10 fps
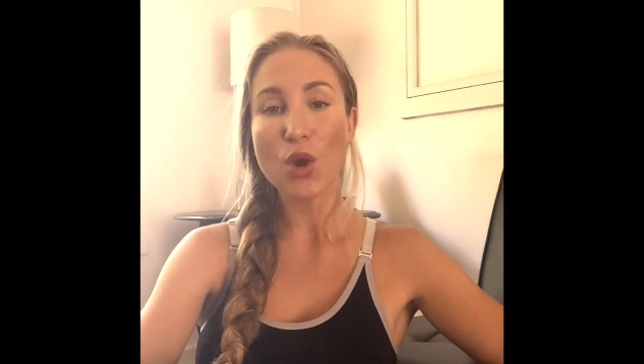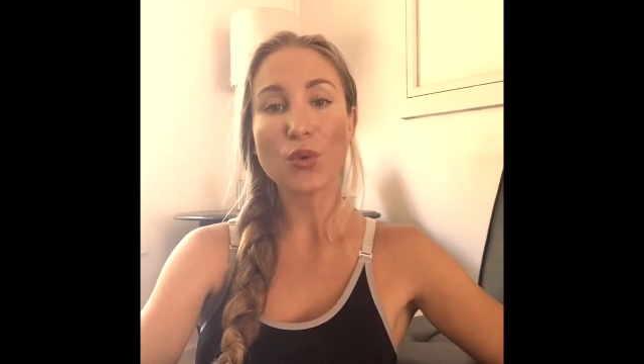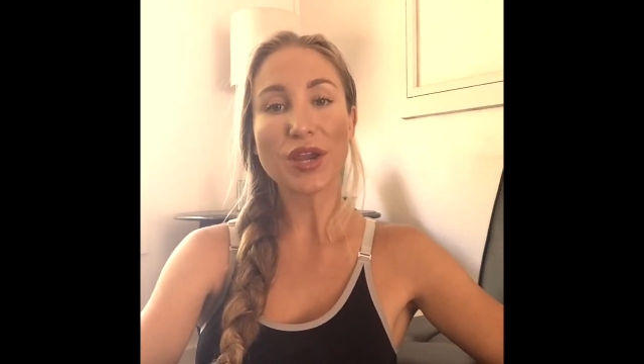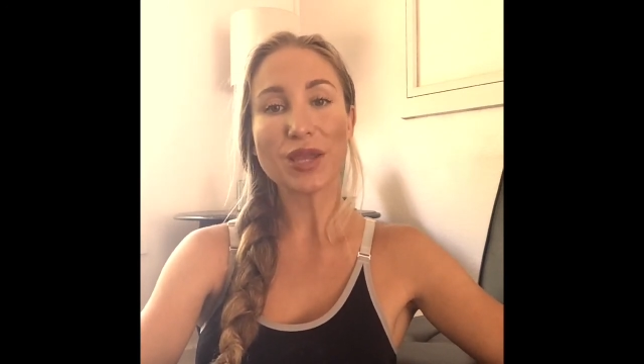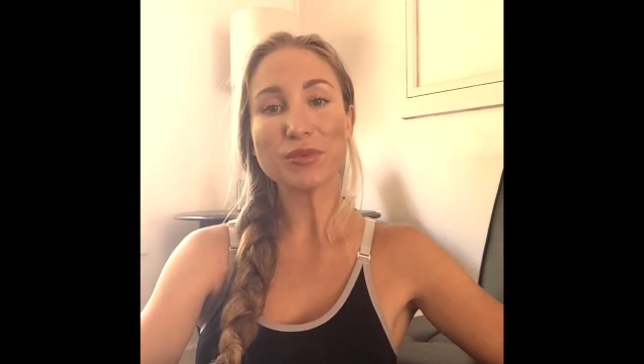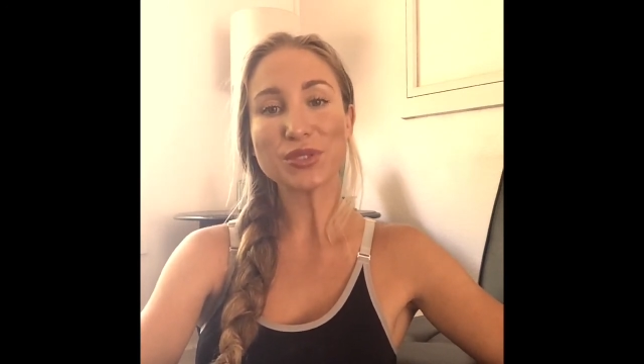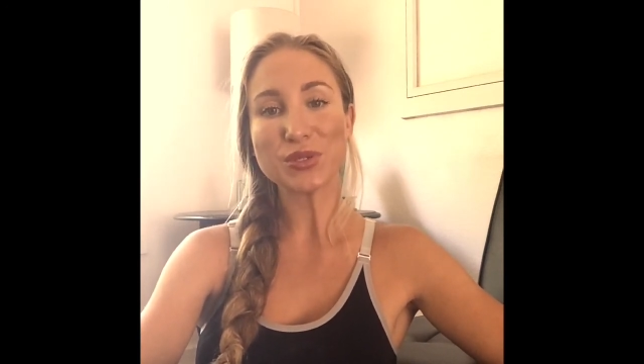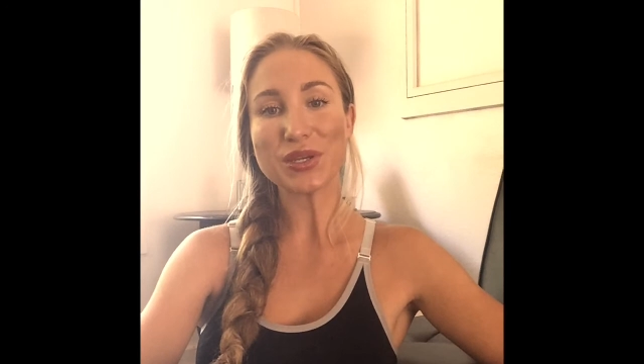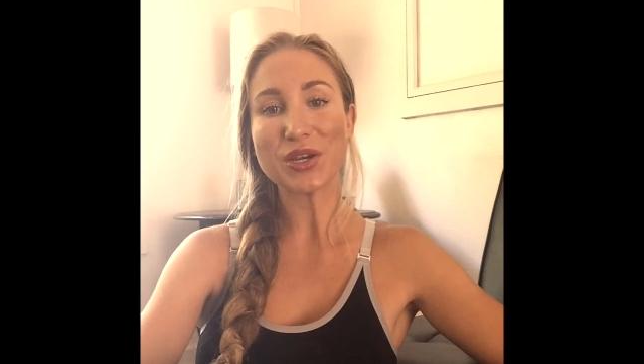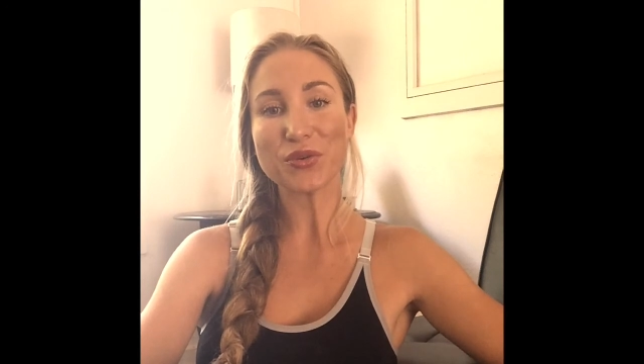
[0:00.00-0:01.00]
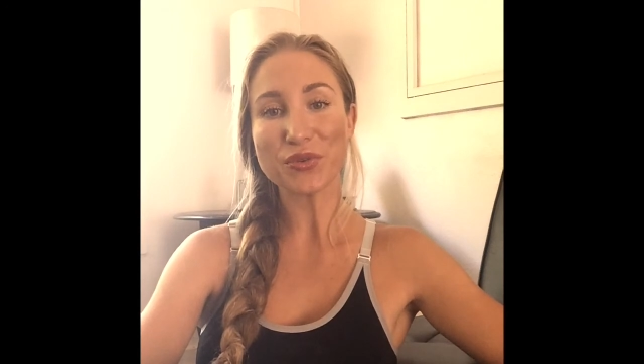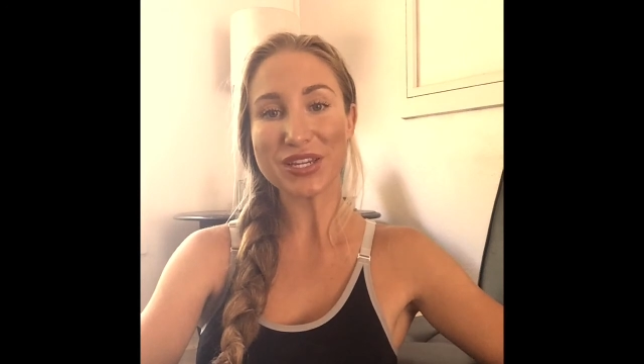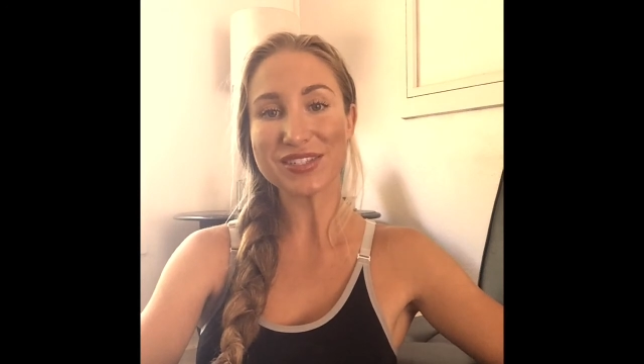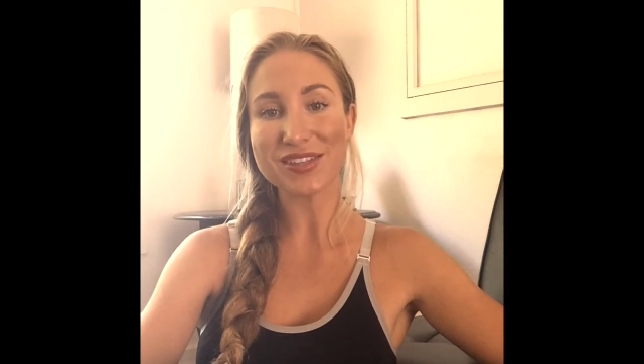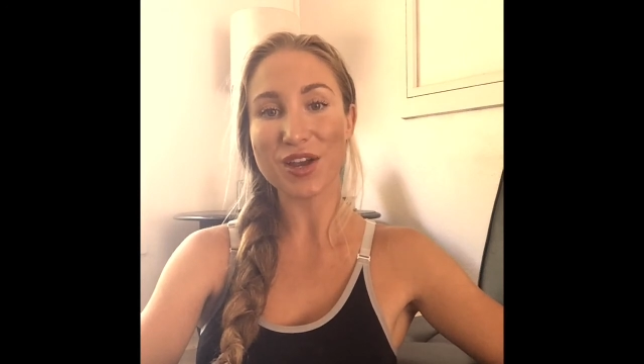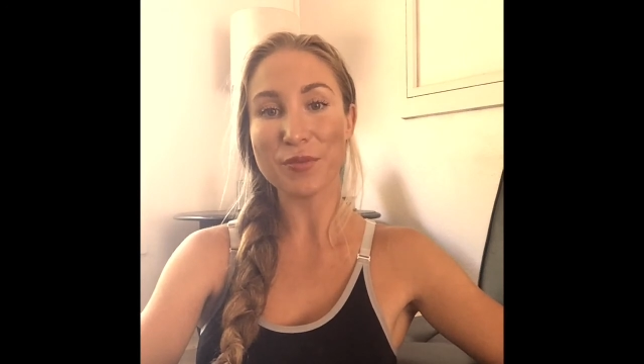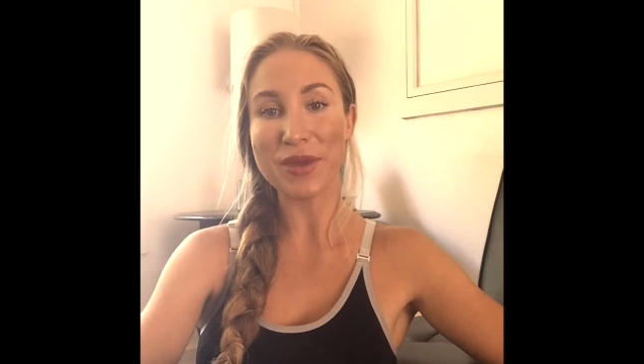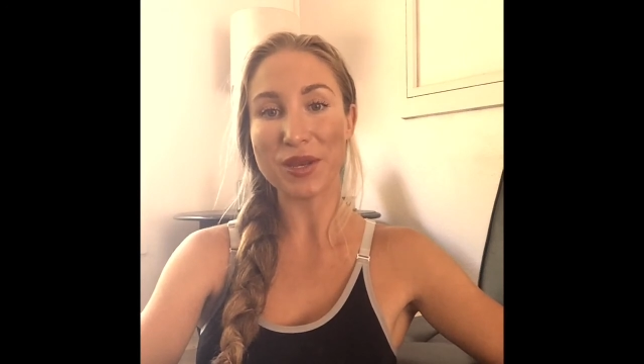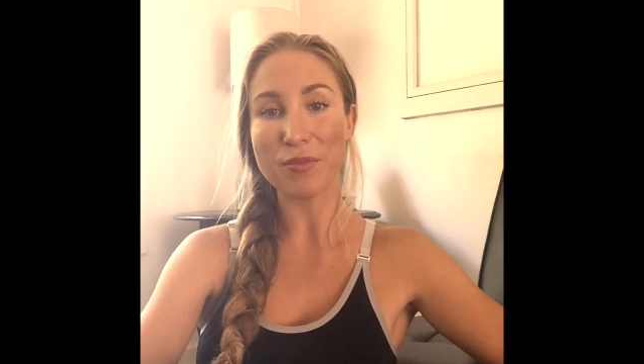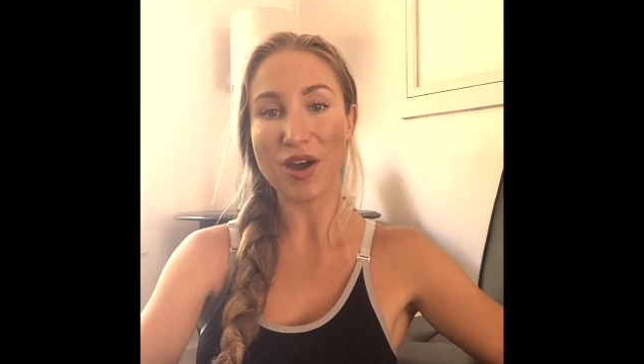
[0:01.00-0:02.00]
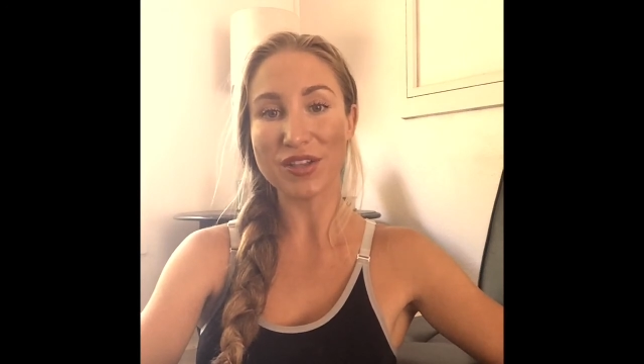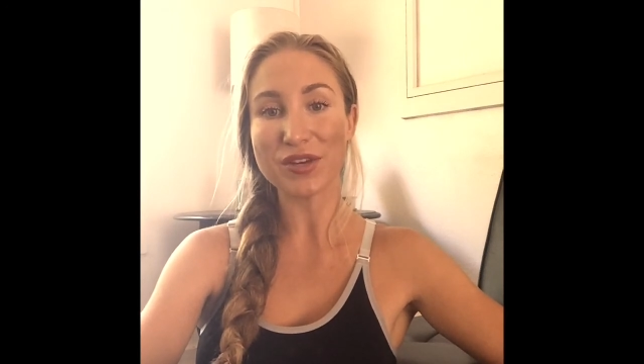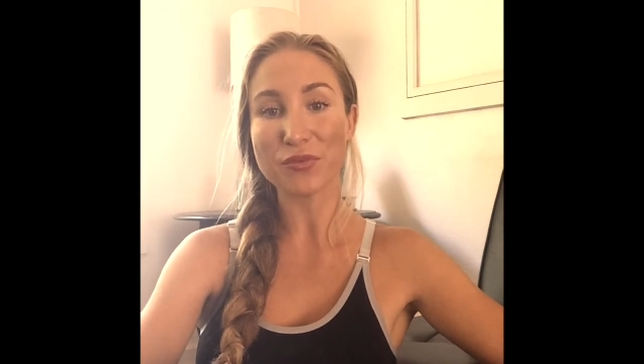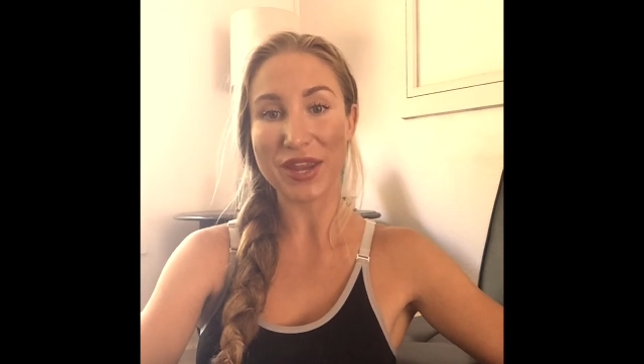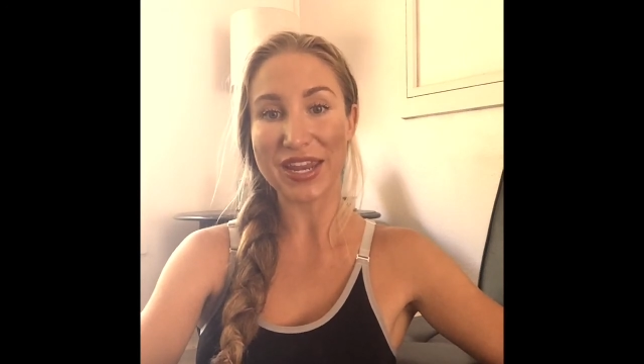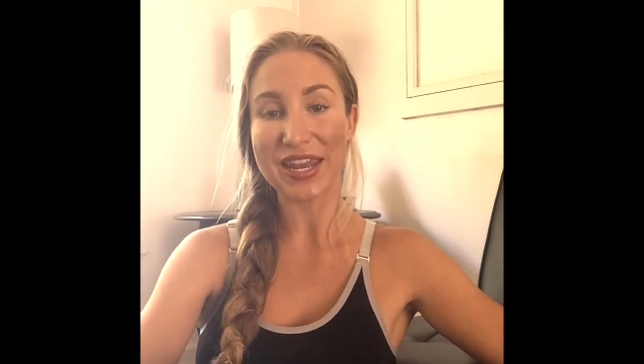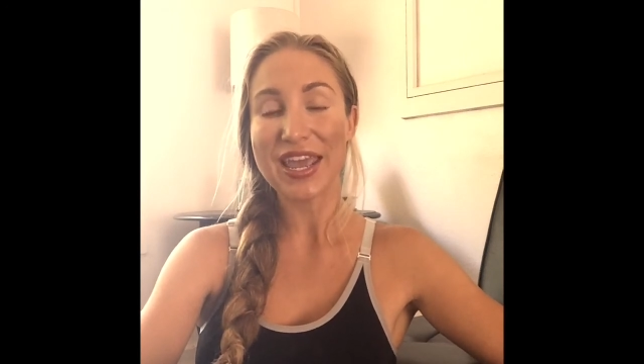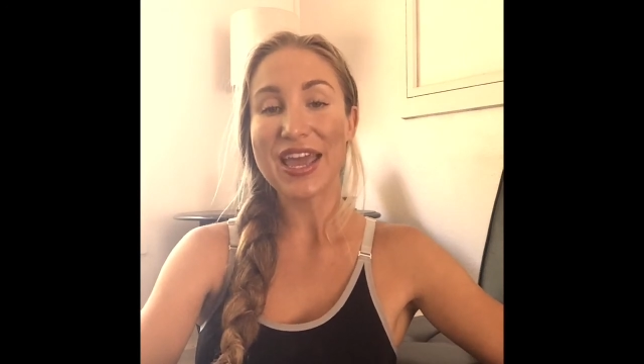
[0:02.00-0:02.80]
we're able to increase our metabolic rate